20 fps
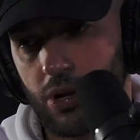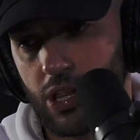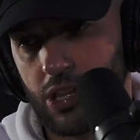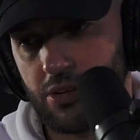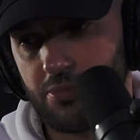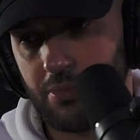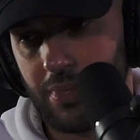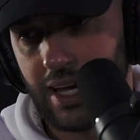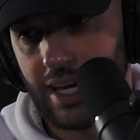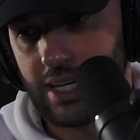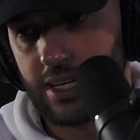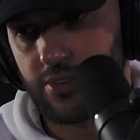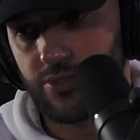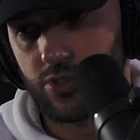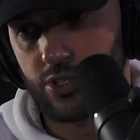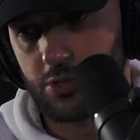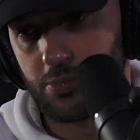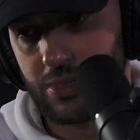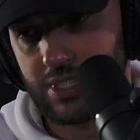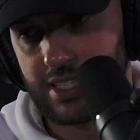on the main
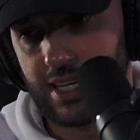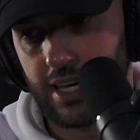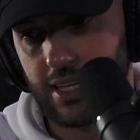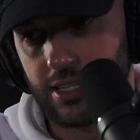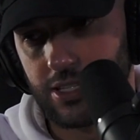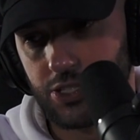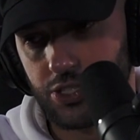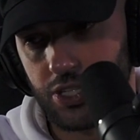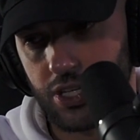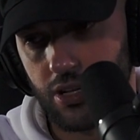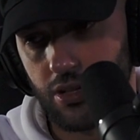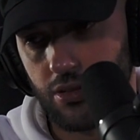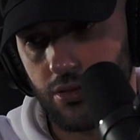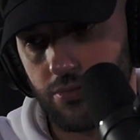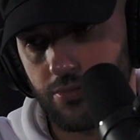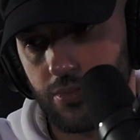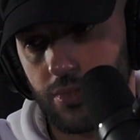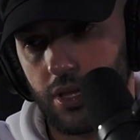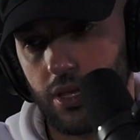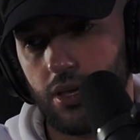Diverse Mentality channel,
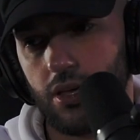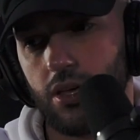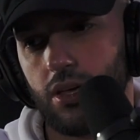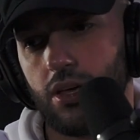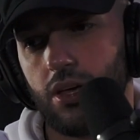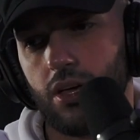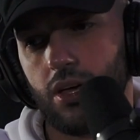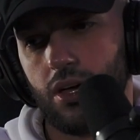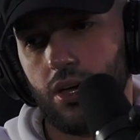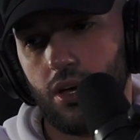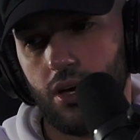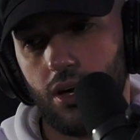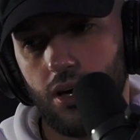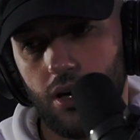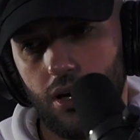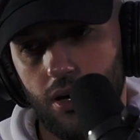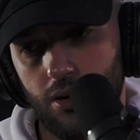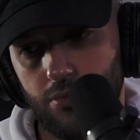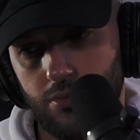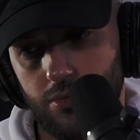
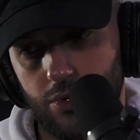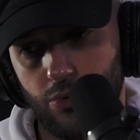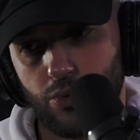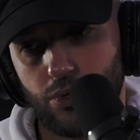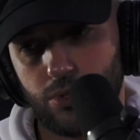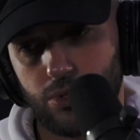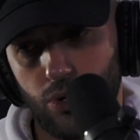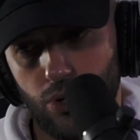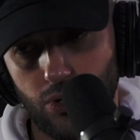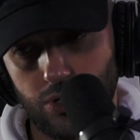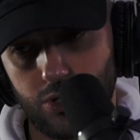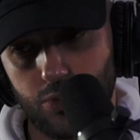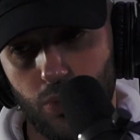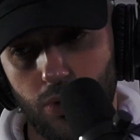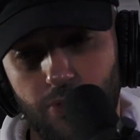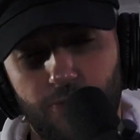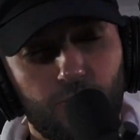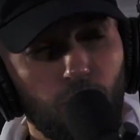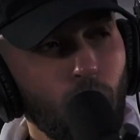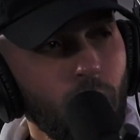the results with
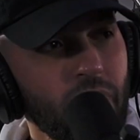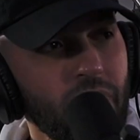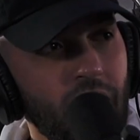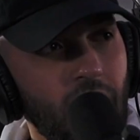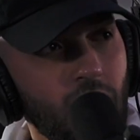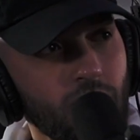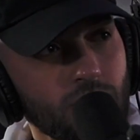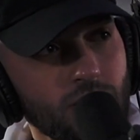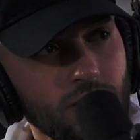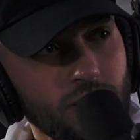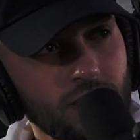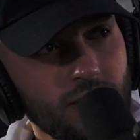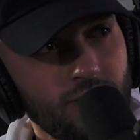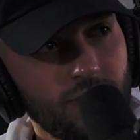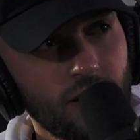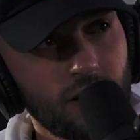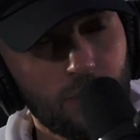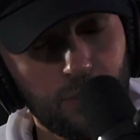4,700